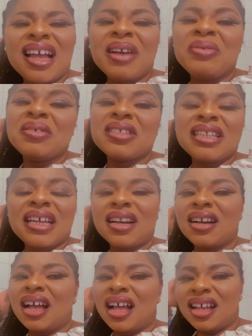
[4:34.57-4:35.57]
I was like,
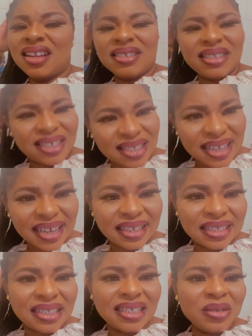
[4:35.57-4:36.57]
ah, this hair
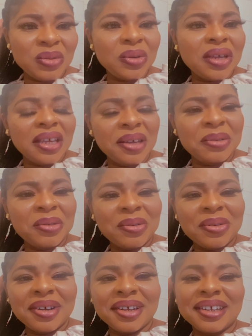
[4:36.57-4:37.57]
is still
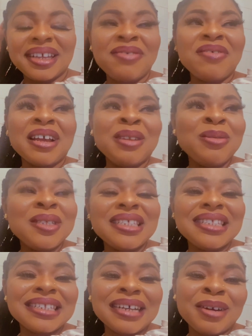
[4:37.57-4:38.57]
okay. If I lose
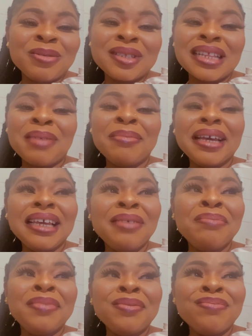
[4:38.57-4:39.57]
it now, I will start
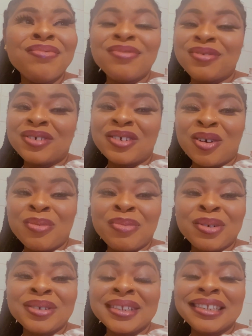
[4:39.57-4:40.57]
begging people
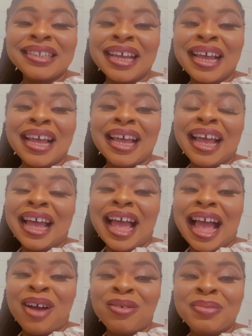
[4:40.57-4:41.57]
upon.
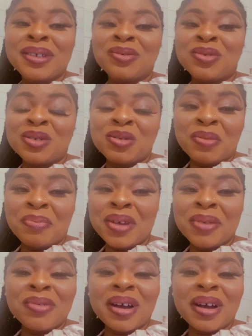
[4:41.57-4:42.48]
I'll be the one to pay, but